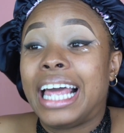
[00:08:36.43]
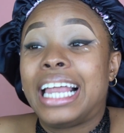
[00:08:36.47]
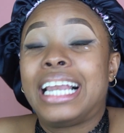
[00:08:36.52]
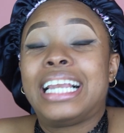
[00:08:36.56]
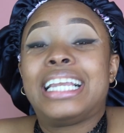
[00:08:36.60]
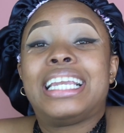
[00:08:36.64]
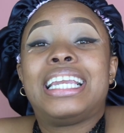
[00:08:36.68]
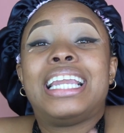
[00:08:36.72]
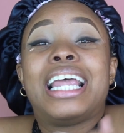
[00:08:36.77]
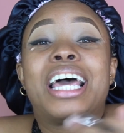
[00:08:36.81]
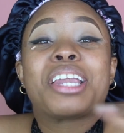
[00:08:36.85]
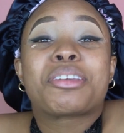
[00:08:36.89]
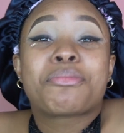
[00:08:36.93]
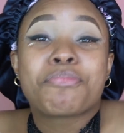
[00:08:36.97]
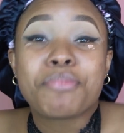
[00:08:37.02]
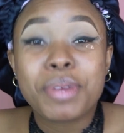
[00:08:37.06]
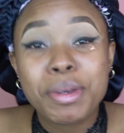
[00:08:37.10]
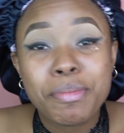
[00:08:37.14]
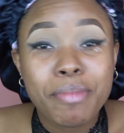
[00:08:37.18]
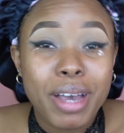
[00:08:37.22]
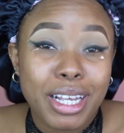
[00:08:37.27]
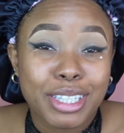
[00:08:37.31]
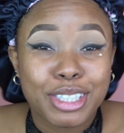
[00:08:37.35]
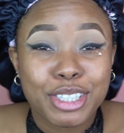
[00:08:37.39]
Let
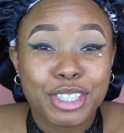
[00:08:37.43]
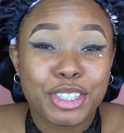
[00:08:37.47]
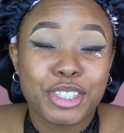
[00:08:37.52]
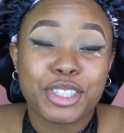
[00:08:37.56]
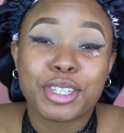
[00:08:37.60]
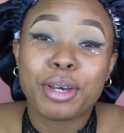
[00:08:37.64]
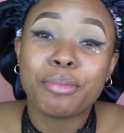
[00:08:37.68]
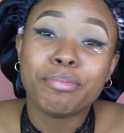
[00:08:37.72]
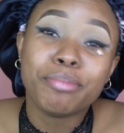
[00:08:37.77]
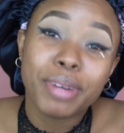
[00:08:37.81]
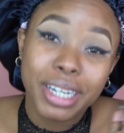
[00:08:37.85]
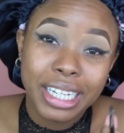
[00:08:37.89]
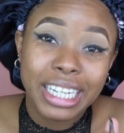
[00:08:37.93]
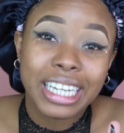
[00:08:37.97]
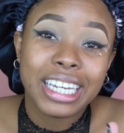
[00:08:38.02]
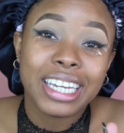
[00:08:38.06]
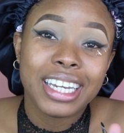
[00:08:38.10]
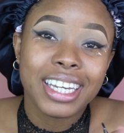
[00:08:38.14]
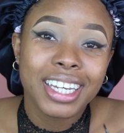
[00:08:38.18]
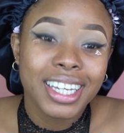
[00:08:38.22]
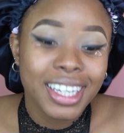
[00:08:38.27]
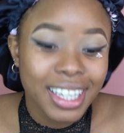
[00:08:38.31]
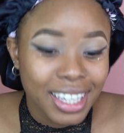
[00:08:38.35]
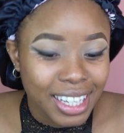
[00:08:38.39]
me message
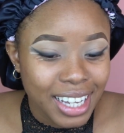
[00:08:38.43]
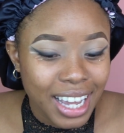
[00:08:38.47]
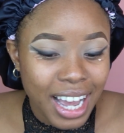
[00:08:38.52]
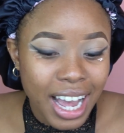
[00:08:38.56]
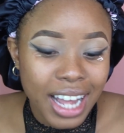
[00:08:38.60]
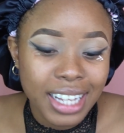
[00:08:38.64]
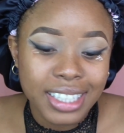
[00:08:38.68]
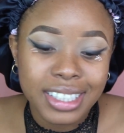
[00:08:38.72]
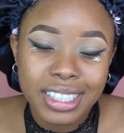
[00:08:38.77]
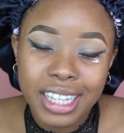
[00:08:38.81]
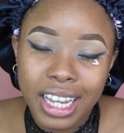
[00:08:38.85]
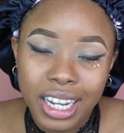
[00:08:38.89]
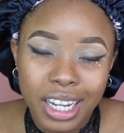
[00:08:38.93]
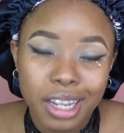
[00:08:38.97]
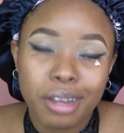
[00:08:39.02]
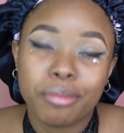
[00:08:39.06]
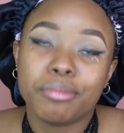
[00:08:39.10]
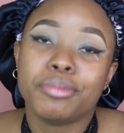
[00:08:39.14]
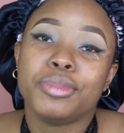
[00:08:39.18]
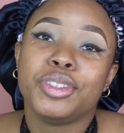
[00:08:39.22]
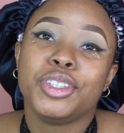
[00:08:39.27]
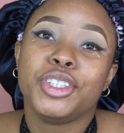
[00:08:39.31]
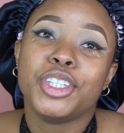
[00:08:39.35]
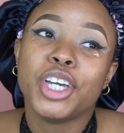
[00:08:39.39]
somebody and tell
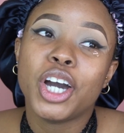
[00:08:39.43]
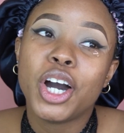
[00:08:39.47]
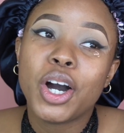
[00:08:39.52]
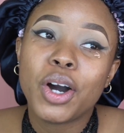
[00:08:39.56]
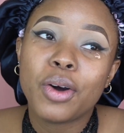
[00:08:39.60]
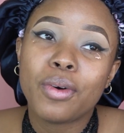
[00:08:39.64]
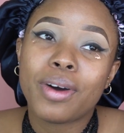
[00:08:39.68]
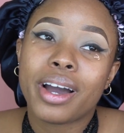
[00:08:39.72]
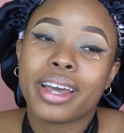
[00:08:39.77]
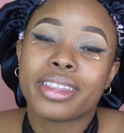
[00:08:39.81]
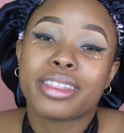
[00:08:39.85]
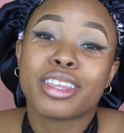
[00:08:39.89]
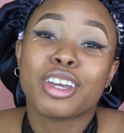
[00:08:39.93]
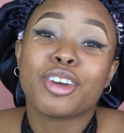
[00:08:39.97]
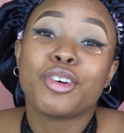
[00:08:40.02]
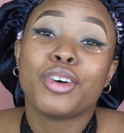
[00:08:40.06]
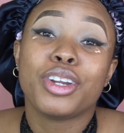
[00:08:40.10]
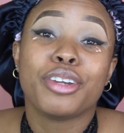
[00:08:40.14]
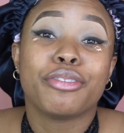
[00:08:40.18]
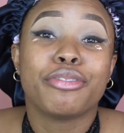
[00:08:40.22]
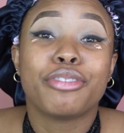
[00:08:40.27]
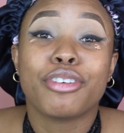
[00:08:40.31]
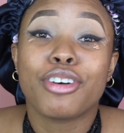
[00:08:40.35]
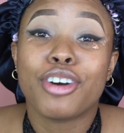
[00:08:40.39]
them, yo, I think
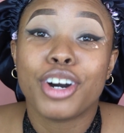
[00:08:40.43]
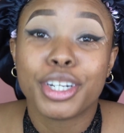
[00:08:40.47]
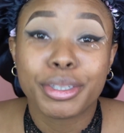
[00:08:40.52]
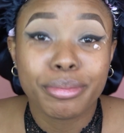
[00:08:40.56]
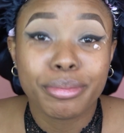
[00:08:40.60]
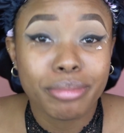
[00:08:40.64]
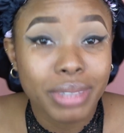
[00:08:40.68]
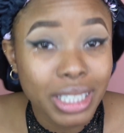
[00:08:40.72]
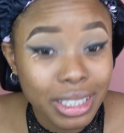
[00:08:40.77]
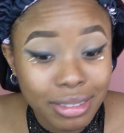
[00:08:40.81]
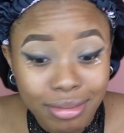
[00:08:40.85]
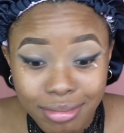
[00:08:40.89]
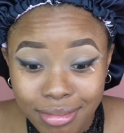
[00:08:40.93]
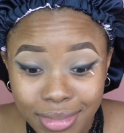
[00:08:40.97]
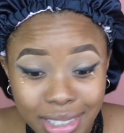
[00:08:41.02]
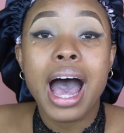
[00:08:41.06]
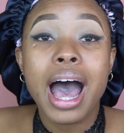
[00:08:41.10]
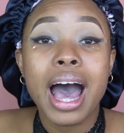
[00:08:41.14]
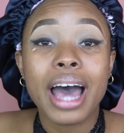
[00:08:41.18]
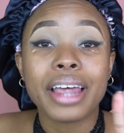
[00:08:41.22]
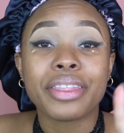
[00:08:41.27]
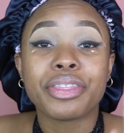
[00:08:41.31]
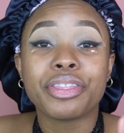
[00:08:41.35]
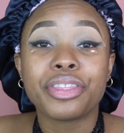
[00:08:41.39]
Olive forgot me.
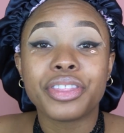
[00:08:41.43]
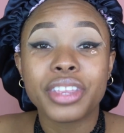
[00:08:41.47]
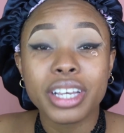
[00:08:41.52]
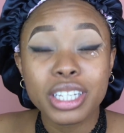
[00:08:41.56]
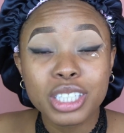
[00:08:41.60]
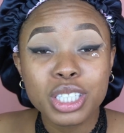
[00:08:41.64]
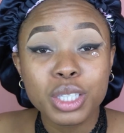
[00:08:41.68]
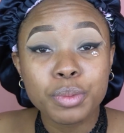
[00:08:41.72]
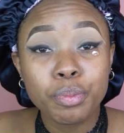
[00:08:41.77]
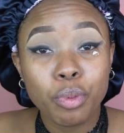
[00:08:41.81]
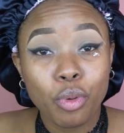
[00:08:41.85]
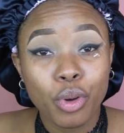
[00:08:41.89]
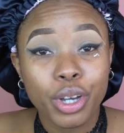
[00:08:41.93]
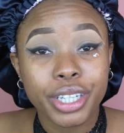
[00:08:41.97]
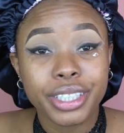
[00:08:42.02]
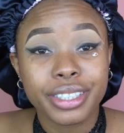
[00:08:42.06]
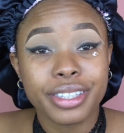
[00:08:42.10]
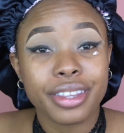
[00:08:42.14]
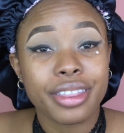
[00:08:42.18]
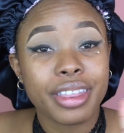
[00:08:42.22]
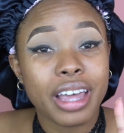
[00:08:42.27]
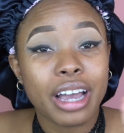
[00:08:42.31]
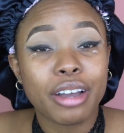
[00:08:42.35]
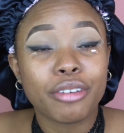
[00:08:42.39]
At this point,
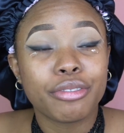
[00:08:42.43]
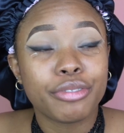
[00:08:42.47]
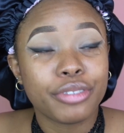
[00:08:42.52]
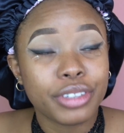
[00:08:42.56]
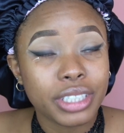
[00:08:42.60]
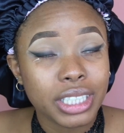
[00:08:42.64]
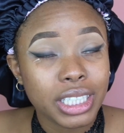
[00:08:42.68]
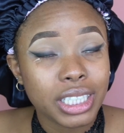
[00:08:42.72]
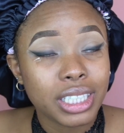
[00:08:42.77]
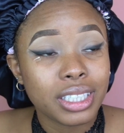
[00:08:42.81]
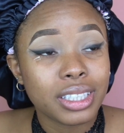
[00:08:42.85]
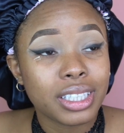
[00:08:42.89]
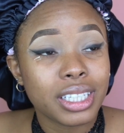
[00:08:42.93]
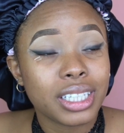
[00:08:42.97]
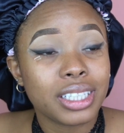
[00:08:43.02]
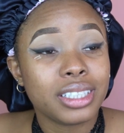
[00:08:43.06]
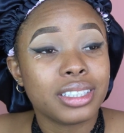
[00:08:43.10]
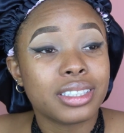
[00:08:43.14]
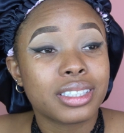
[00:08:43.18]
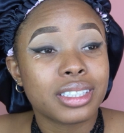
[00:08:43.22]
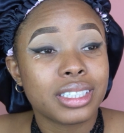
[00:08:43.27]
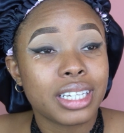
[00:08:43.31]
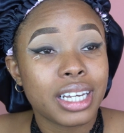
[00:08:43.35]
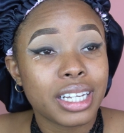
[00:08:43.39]
thankfully, the
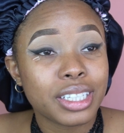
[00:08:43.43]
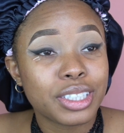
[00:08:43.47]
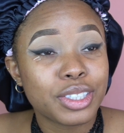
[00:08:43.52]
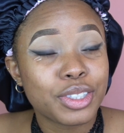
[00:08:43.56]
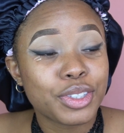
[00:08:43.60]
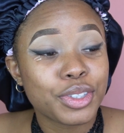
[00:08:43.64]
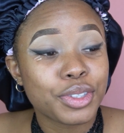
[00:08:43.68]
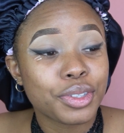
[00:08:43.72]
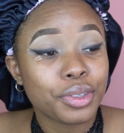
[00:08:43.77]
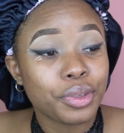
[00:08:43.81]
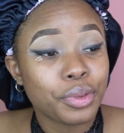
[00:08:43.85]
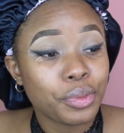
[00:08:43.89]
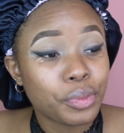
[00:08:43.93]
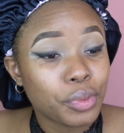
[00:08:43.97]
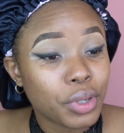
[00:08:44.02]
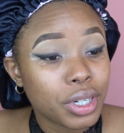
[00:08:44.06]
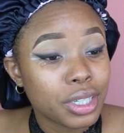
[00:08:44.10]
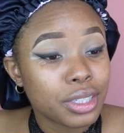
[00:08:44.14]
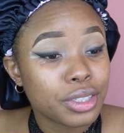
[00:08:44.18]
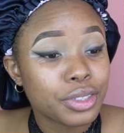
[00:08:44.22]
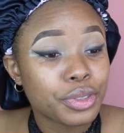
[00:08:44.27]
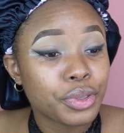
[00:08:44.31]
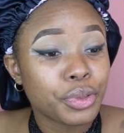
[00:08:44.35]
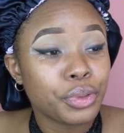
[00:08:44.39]
internet
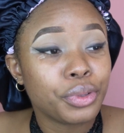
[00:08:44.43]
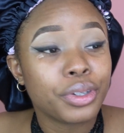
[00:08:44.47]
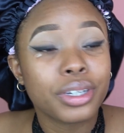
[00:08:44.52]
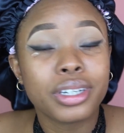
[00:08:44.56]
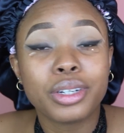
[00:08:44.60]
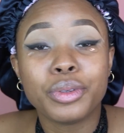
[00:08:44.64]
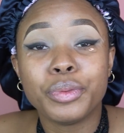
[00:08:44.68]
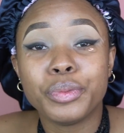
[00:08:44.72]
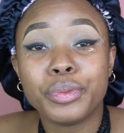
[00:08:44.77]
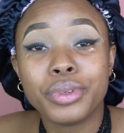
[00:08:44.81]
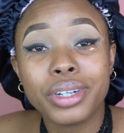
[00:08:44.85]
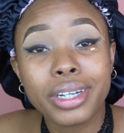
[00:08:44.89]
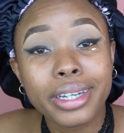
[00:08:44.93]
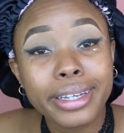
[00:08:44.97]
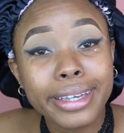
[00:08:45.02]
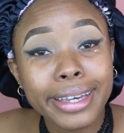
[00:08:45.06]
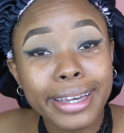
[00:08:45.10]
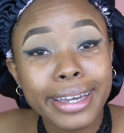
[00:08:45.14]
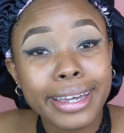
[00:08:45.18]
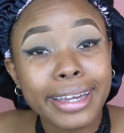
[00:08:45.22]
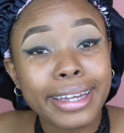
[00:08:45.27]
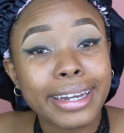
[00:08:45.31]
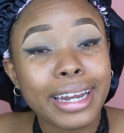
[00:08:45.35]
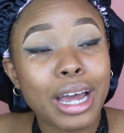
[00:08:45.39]
was
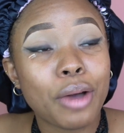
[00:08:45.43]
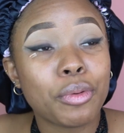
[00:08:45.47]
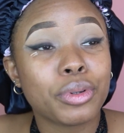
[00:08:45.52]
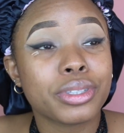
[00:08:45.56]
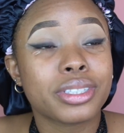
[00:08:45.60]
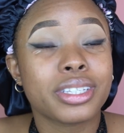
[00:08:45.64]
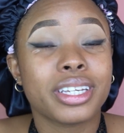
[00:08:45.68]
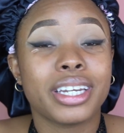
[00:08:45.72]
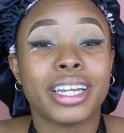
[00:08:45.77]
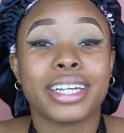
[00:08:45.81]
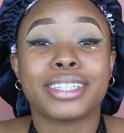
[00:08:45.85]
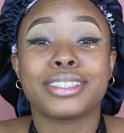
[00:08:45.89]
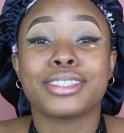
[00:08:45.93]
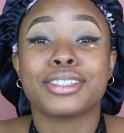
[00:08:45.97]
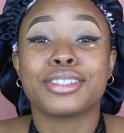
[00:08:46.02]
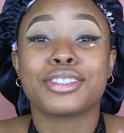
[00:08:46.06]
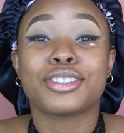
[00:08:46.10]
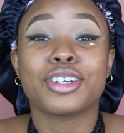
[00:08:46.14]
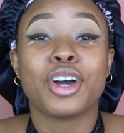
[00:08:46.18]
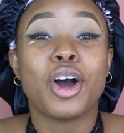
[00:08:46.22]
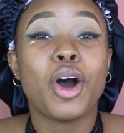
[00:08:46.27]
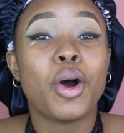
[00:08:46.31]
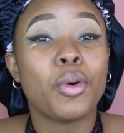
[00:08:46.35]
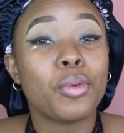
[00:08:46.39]
working. I was connected
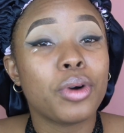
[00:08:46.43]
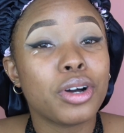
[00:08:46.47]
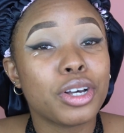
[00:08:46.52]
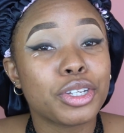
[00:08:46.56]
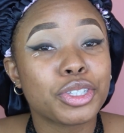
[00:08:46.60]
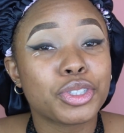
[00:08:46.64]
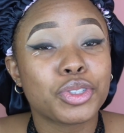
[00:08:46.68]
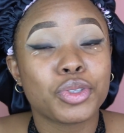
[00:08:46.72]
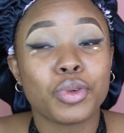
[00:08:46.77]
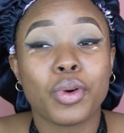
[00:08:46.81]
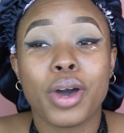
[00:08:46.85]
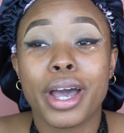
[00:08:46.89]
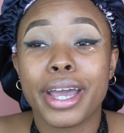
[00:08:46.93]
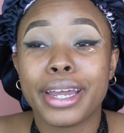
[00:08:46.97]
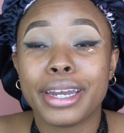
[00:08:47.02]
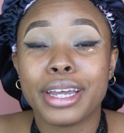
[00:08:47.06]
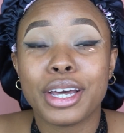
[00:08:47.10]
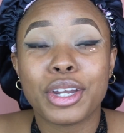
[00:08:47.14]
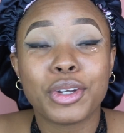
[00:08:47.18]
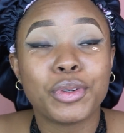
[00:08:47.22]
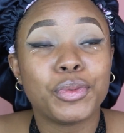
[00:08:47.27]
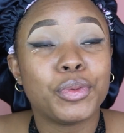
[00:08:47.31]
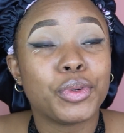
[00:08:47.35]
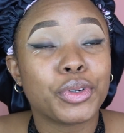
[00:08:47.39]
to ours, so I ain't
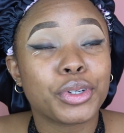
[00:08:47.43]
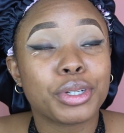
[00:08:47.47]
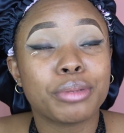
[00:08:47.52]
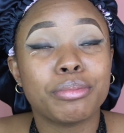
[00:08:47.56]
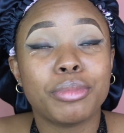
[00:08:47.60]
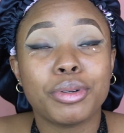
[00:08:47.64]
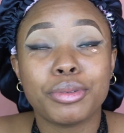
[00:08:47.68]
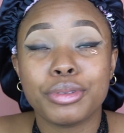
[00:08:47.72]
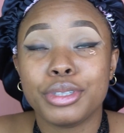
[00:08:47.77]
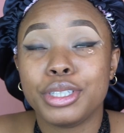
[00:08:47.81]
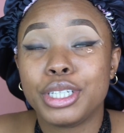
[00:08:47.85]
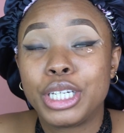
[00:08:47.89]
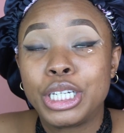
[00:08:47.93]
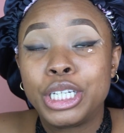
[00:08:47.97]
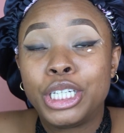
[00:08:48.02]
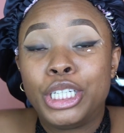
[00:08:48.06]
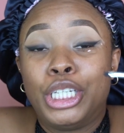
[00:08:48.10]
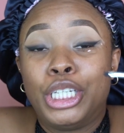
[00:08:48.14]
had to worry about it.